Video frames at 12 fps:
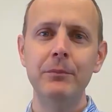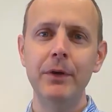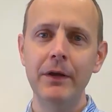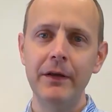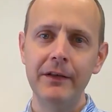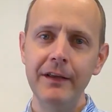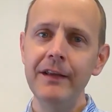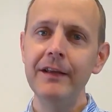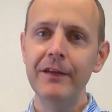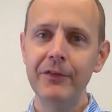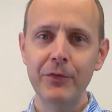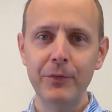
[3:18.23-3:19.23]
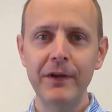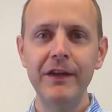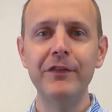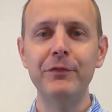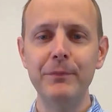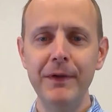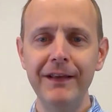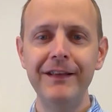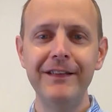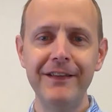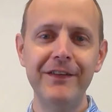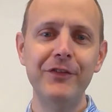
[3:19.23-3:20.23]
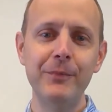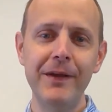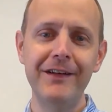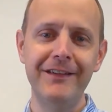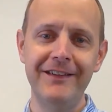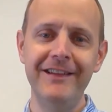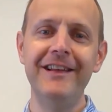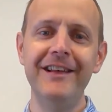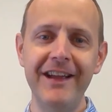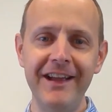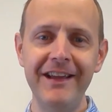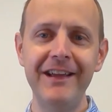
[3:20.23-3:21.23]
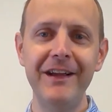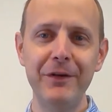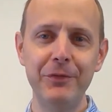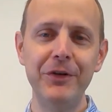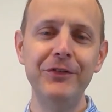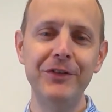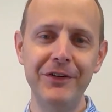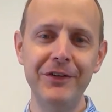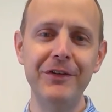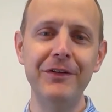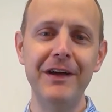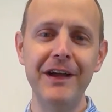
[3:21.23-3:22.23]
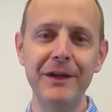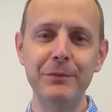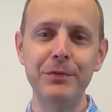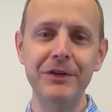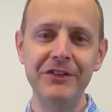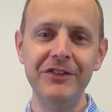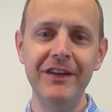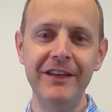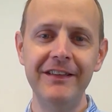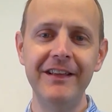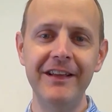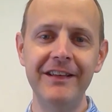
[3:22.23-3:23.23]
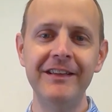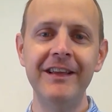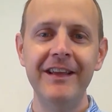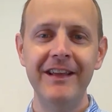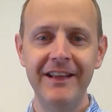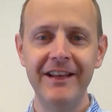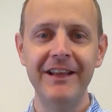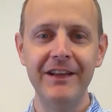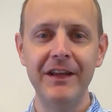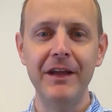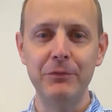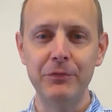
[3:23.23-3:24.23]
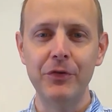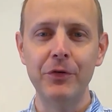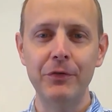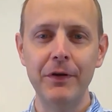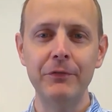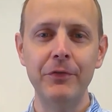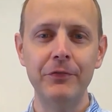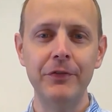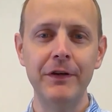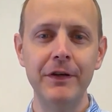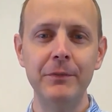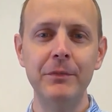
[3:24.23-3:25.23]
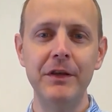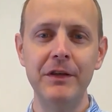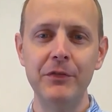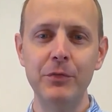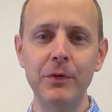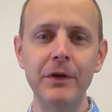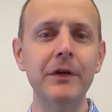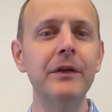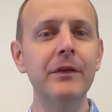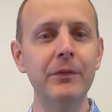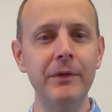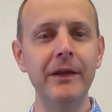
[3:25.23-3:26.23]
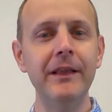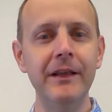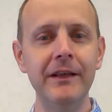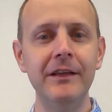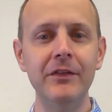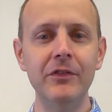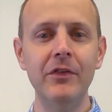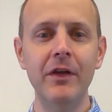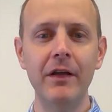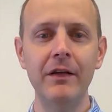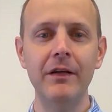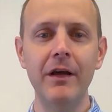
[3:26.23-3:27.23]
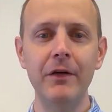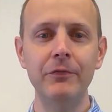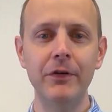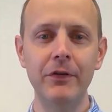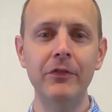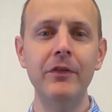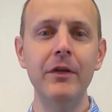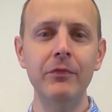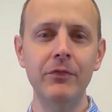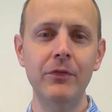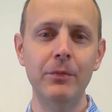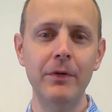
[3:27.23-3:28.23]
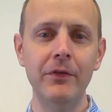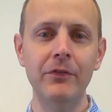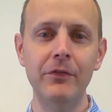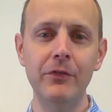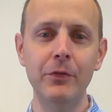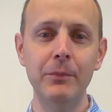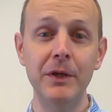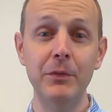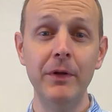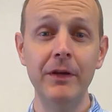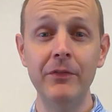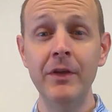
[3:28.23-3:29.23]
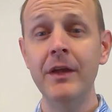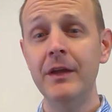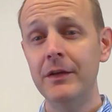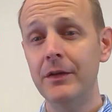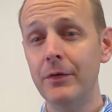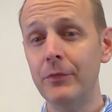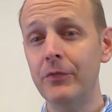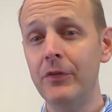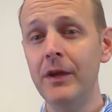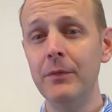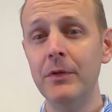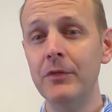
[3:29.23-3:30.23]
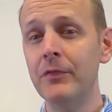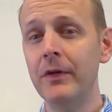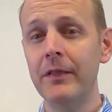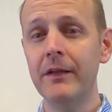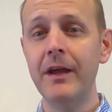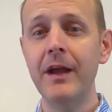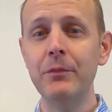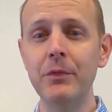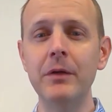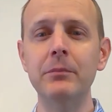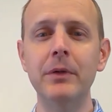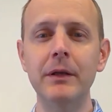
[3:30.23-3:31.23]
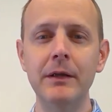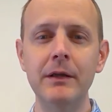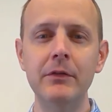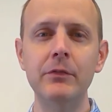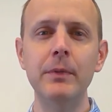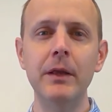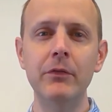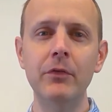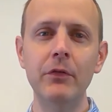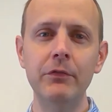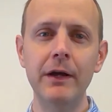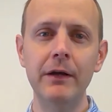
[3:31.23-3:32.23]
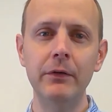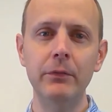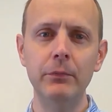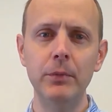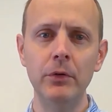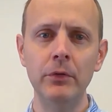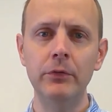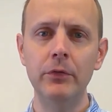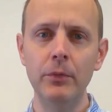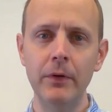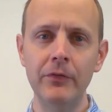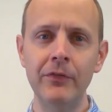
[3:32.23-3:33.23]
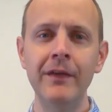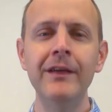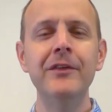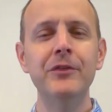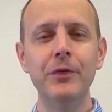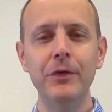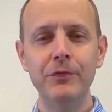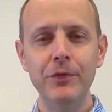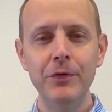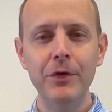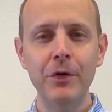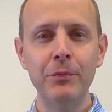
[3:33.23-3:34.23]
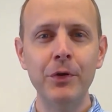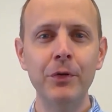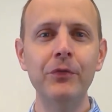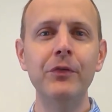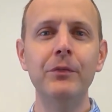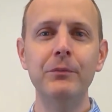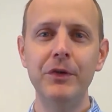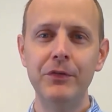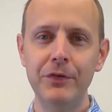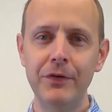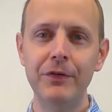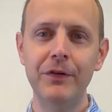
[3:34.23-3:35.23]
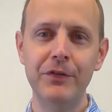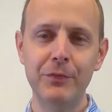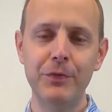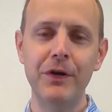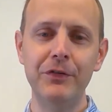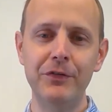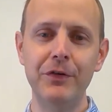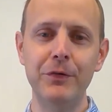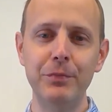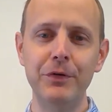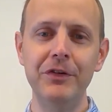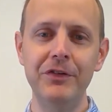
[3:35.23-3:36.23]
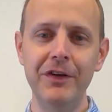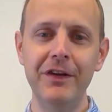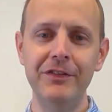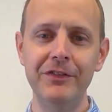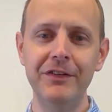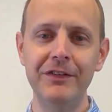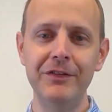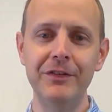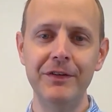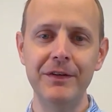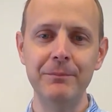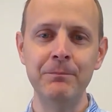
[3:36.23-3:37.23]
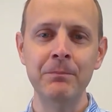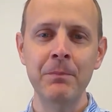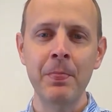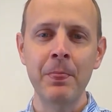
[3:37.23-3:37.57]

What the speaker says: But he has a way of making things better, and I want you to know I appreciate that. And I'm so grateful for him and his work and the way that he's offered his gifts to us in so many ways. You don't see him in front of the camera, but he has been so valuable to us. So if you know Bruce, be sure to express your appreciation to him.